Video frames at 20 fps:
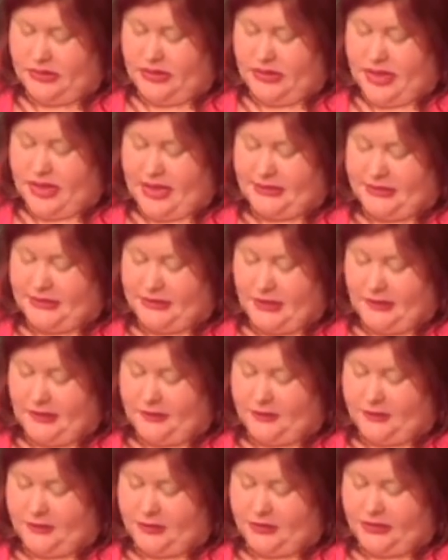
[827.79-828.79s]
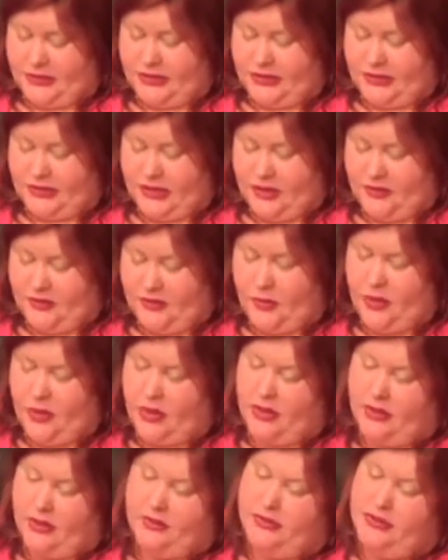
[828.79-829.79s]
As she got closer to the thing on the
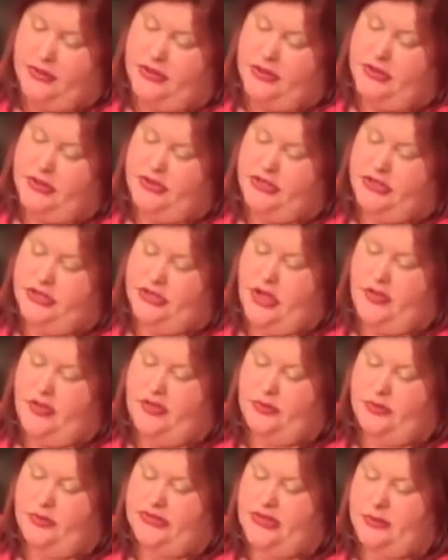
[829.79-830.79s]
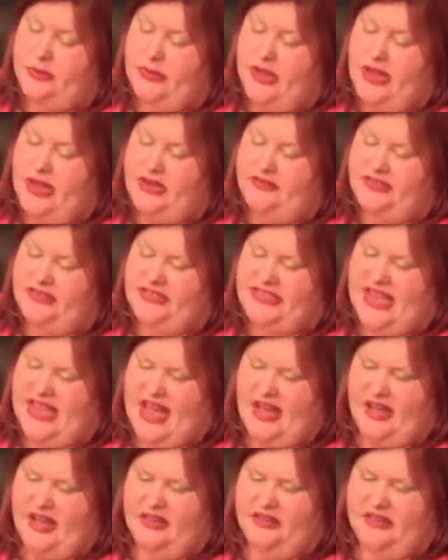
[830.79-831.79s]
wall, she saw that it was some kind of a
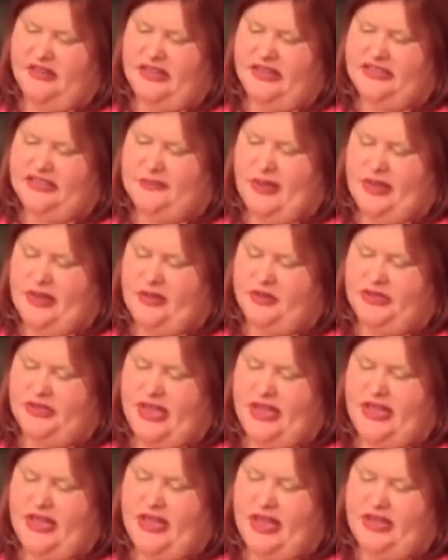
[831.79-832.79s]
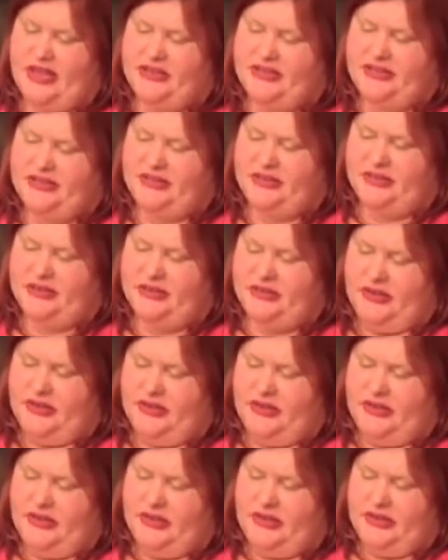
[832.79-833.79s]
sack, like a spider's egg case.
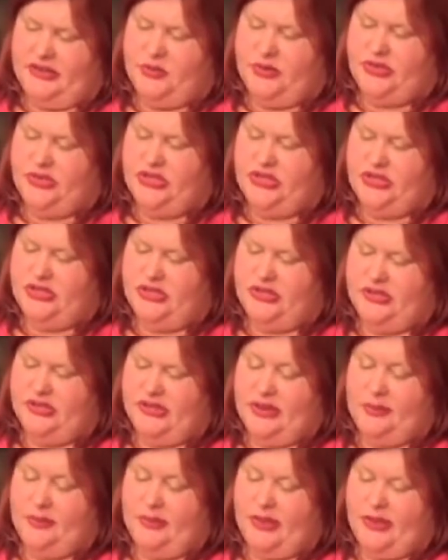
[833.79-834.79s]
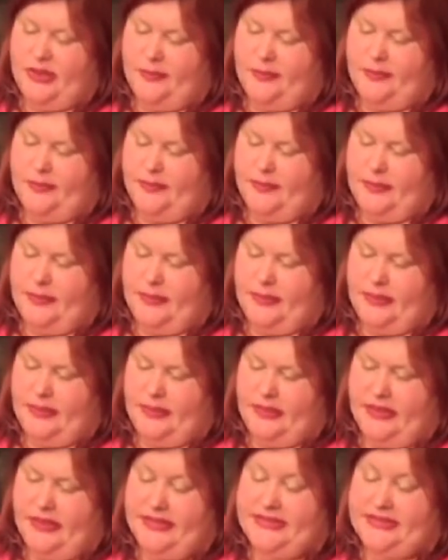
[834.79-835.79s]
It twitched in the light beam.
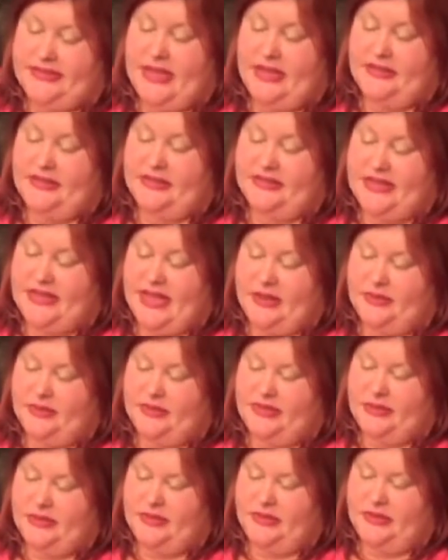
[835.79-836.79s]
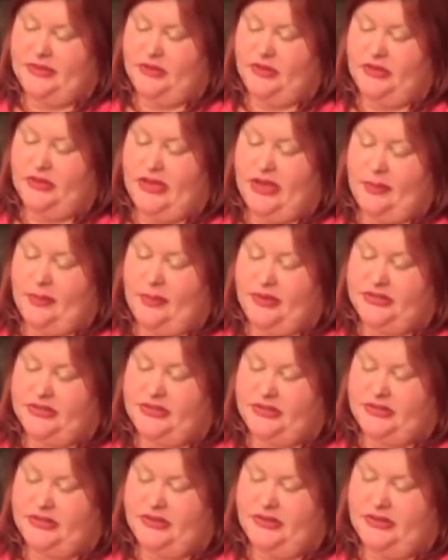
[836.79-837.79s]
Inside the sack was something that looked like a
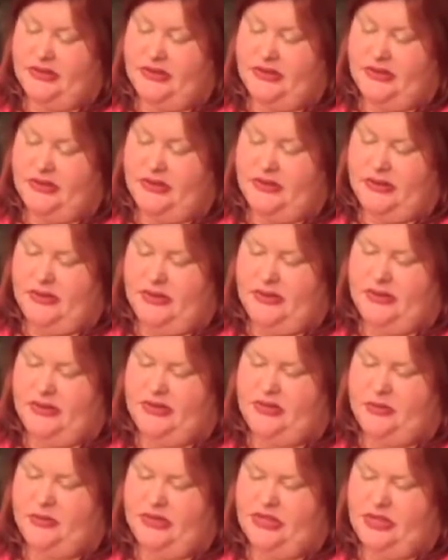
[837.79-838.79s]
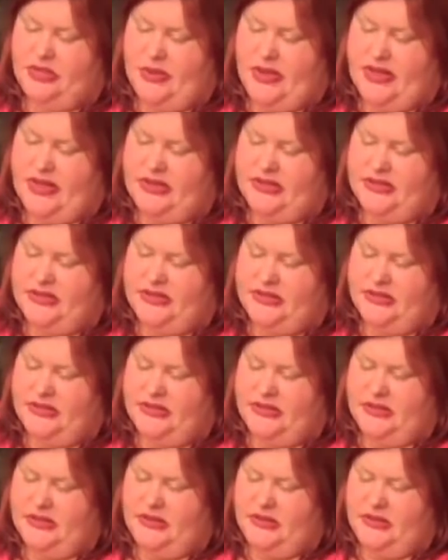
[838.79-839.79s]
person, but a person with 2 heads,
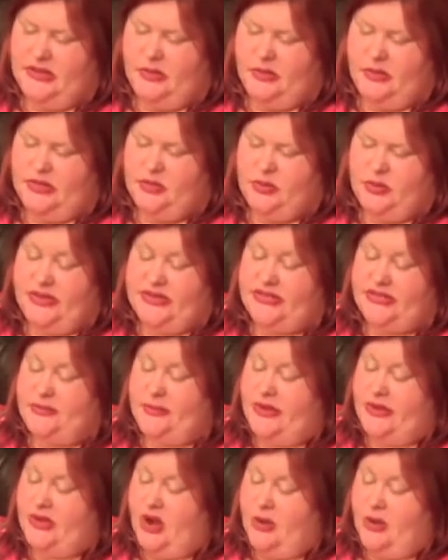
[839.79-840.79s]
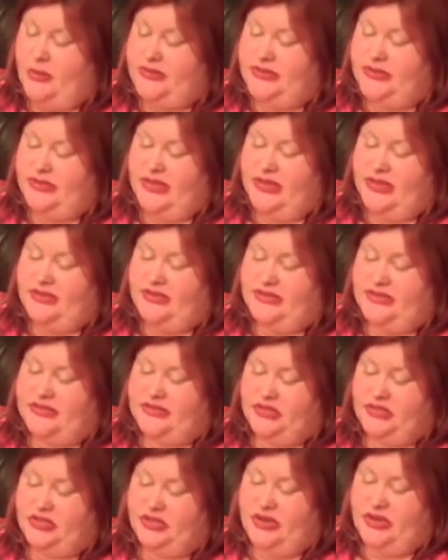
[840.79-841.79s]
with twice as many arms and legs as
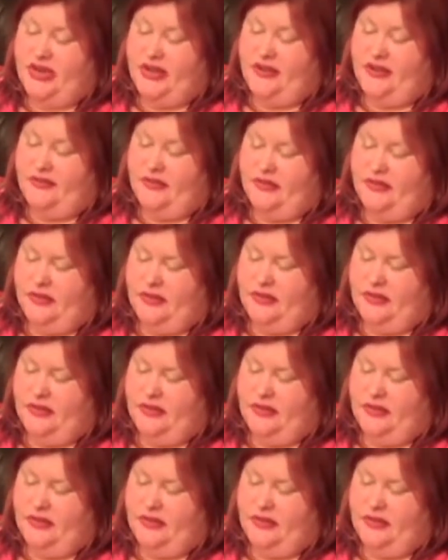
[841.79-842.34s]
it should have.